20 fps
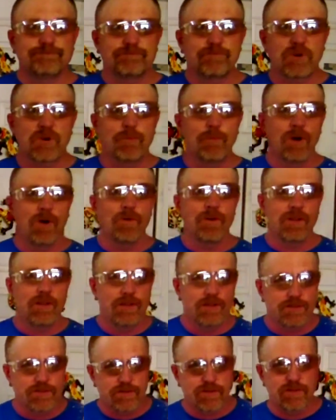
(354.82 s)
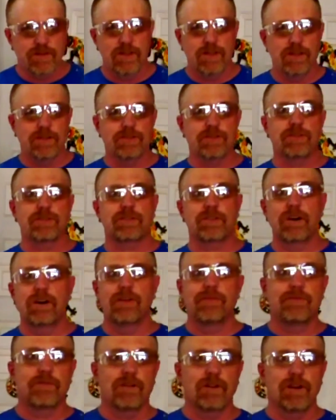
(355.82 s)
promote his
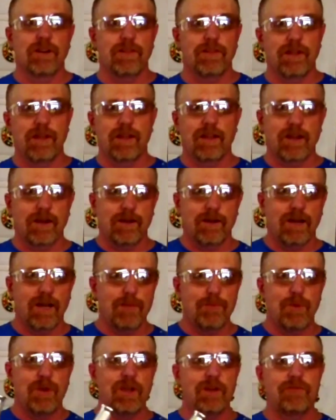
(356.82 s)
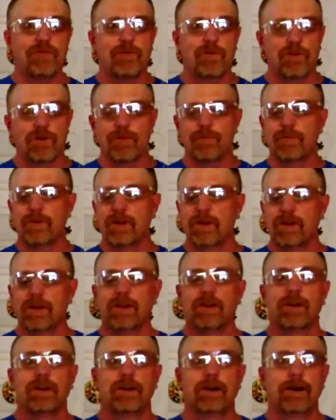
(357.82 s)
stuff or anything. I paid for
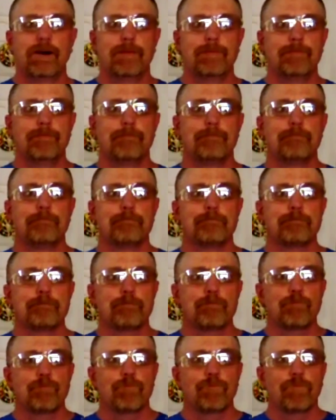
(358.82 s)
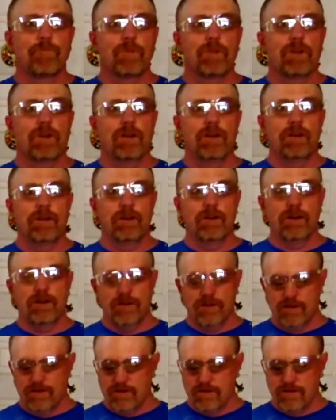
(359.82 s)
them, and
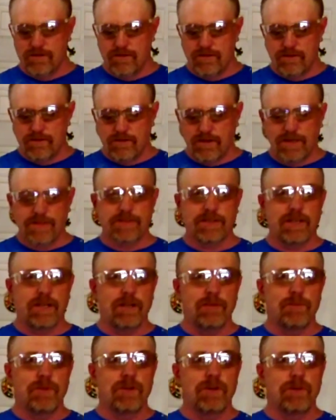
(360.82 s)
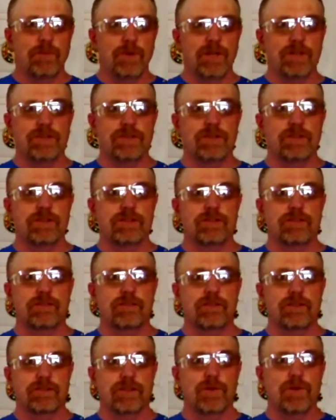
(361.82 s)
I sent him the dimensions because I